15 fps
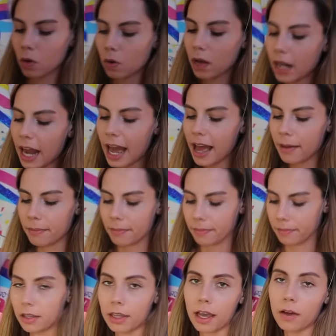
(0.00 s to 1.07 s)
Go, Llama.
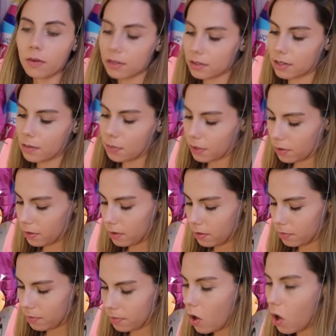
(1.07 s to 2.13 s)
That was
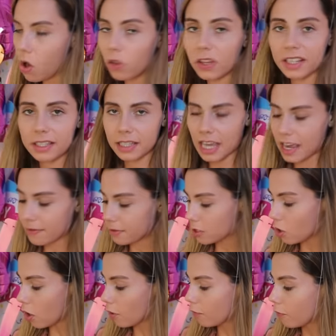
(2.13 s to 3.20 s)
typical. All these
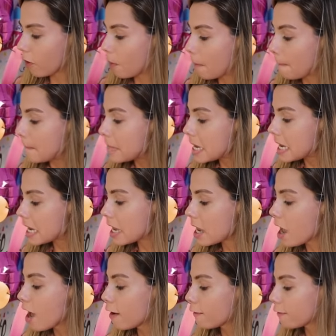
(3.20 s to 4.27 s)
gifts are from
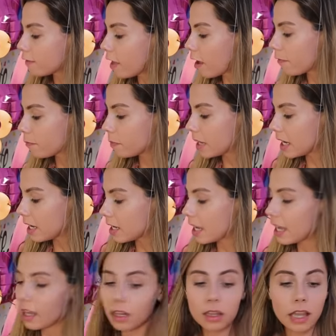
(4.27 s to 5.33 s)
me, Fluffbean,
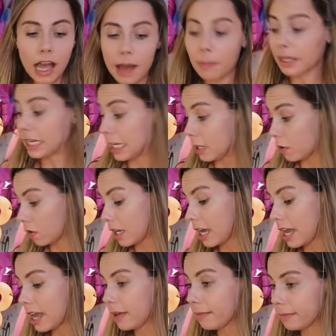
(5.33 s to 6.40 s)
and Llamabean,
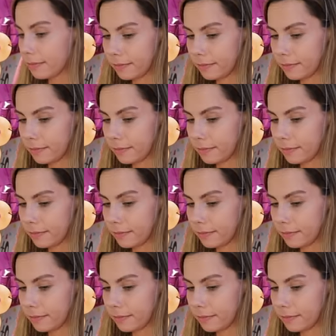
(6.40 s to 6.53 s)
okay?